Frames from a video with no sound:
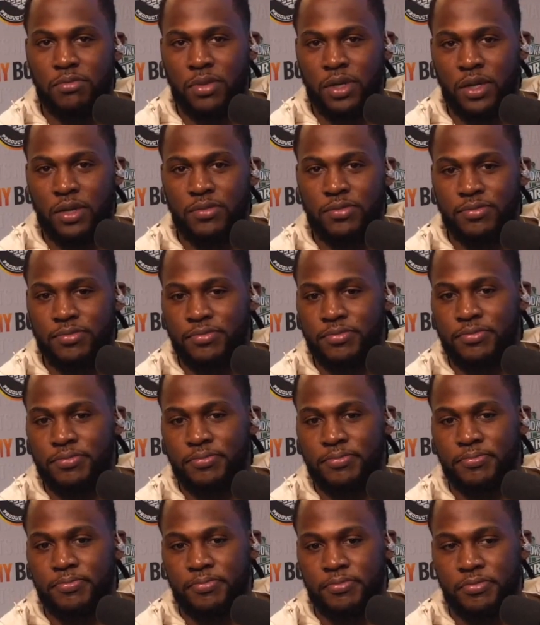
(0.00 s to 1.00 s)
bud.
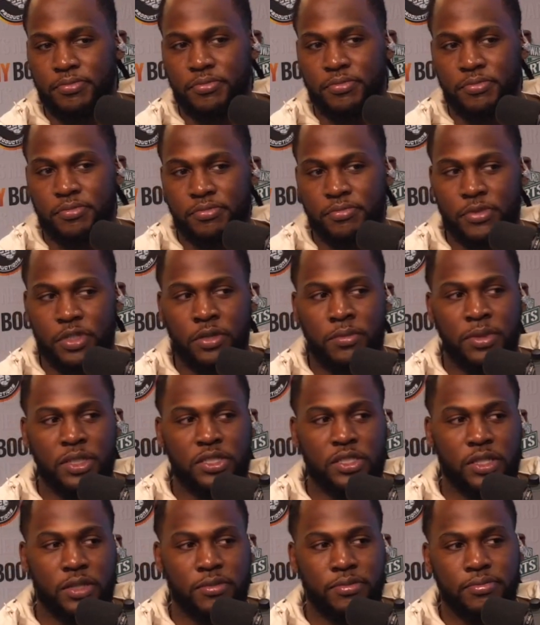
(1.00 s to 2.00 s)
You
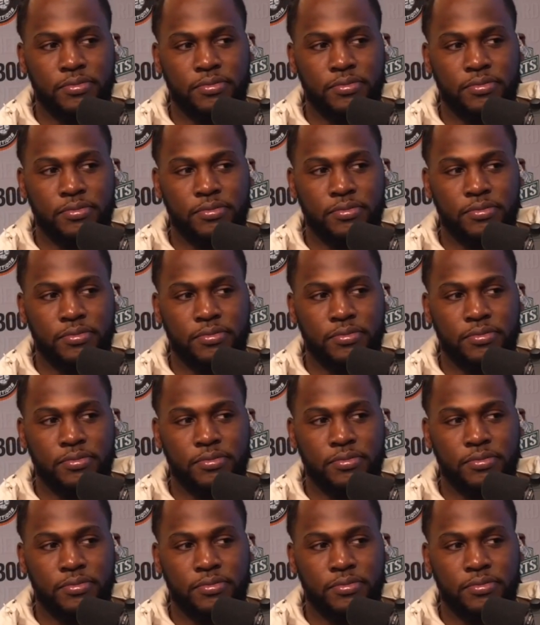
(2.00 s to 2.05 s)
missed it.